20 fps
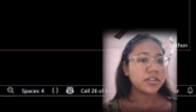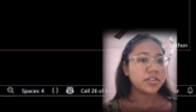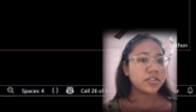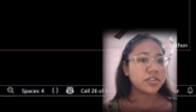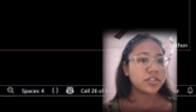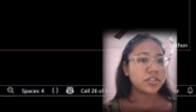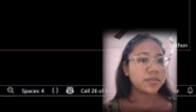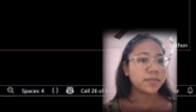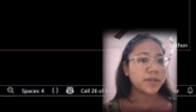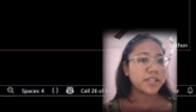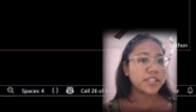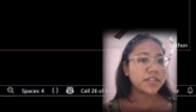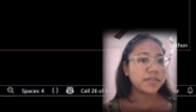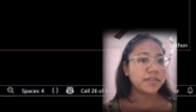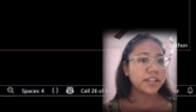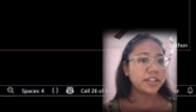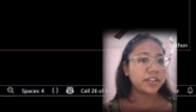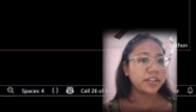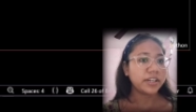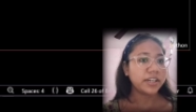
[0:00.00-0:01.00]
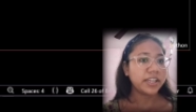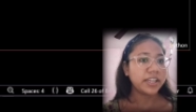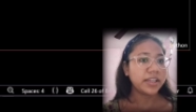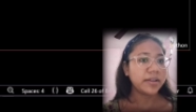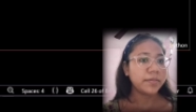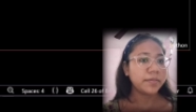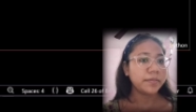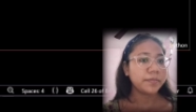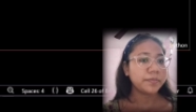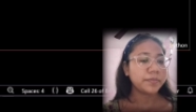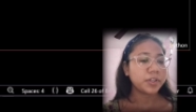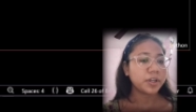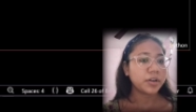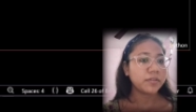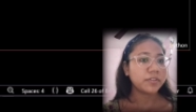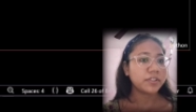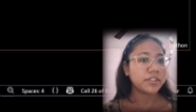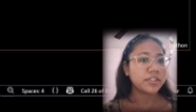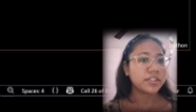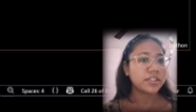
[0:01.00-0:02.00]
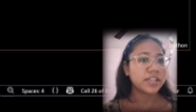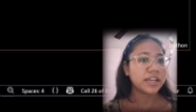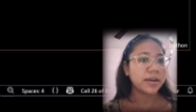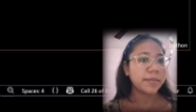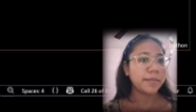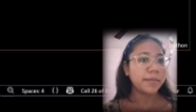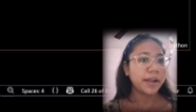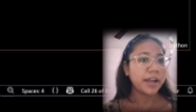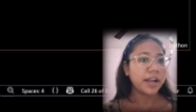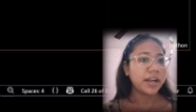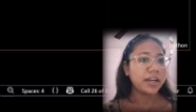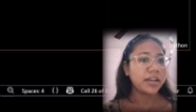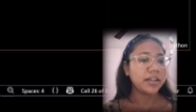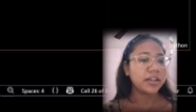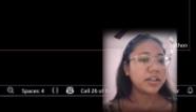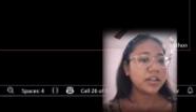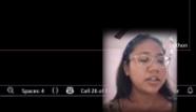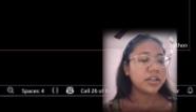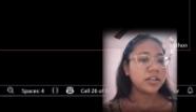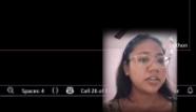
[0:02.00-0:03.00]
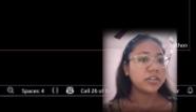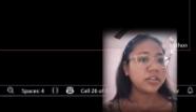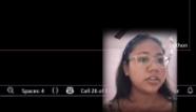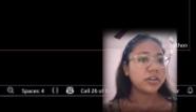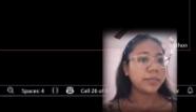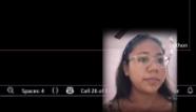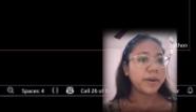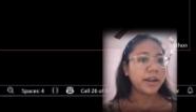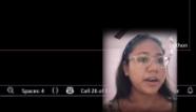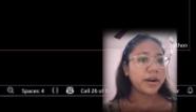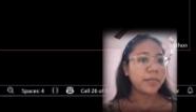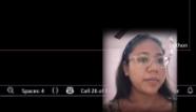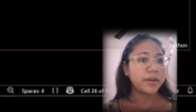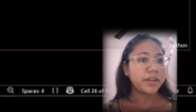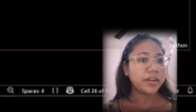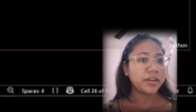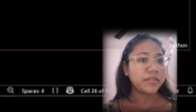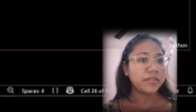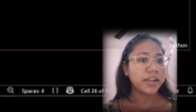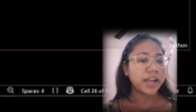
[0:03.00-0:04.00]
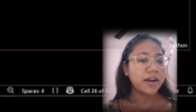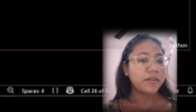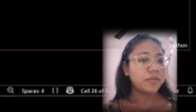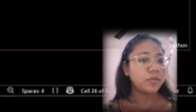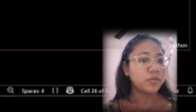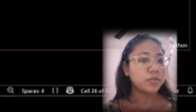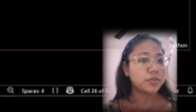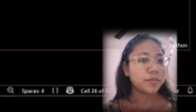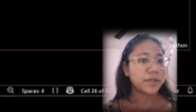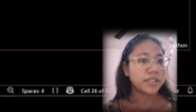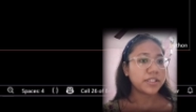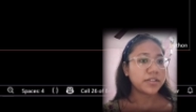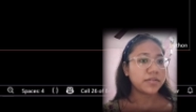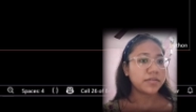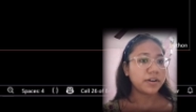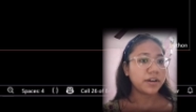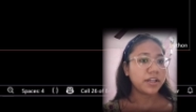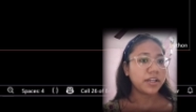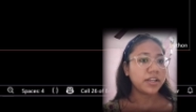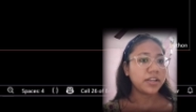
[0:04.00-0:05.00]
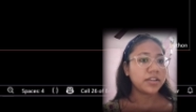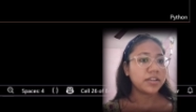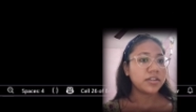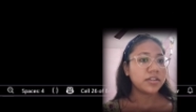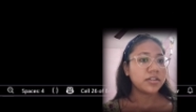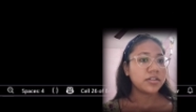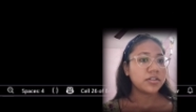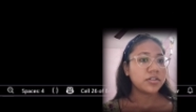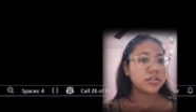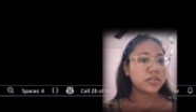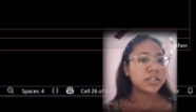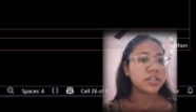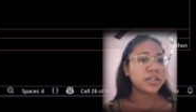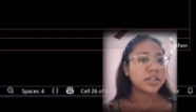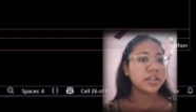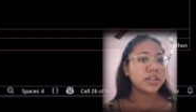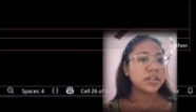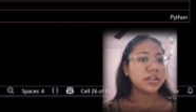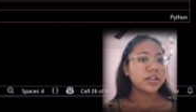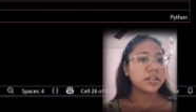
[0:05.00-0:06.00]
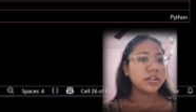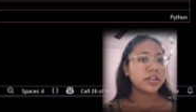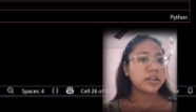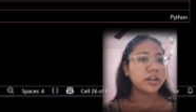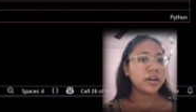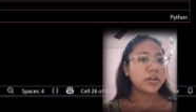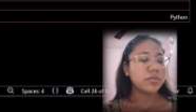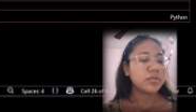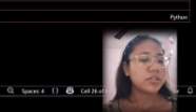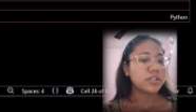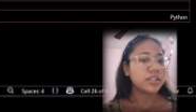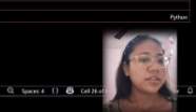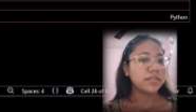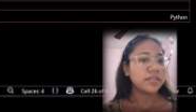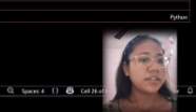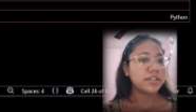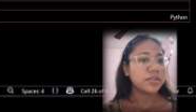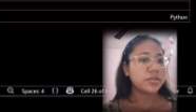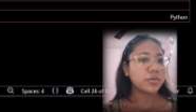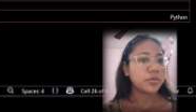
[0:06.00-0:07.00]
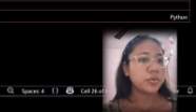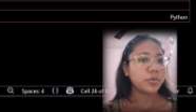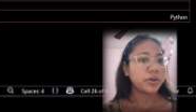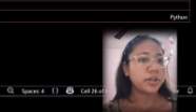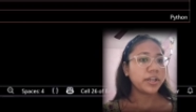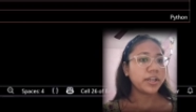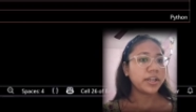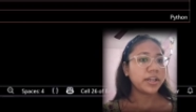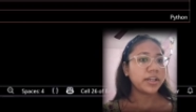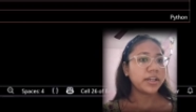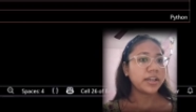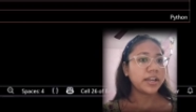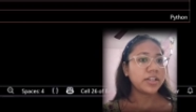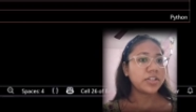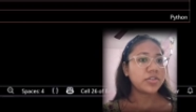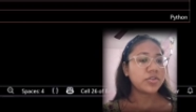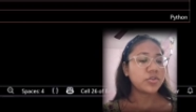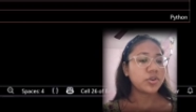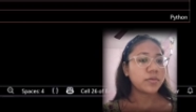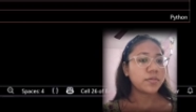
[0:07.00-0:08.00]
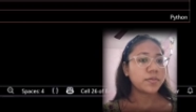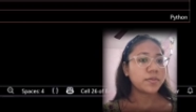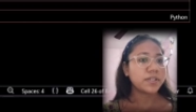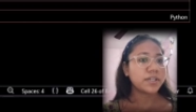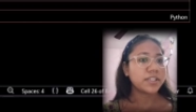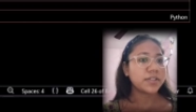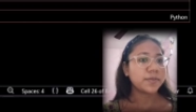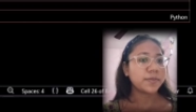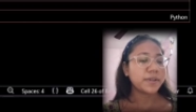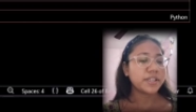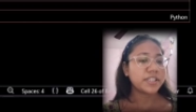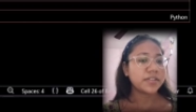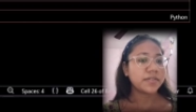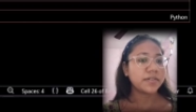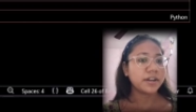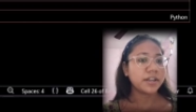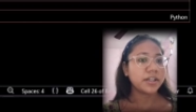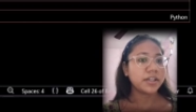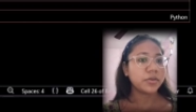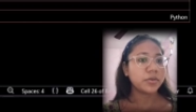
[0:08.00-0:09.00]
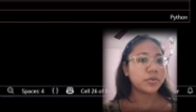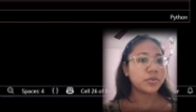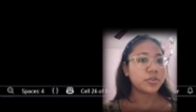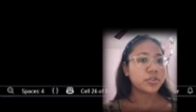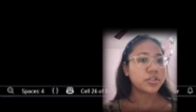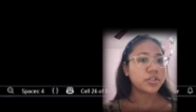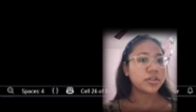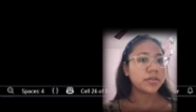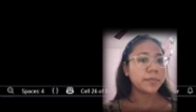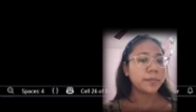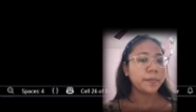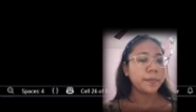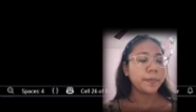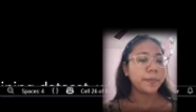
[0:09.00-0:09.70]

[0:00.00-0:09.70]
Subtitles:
just specify the name of the step and the parameter we have to specify. Now CV scoring and jobs as specified in question.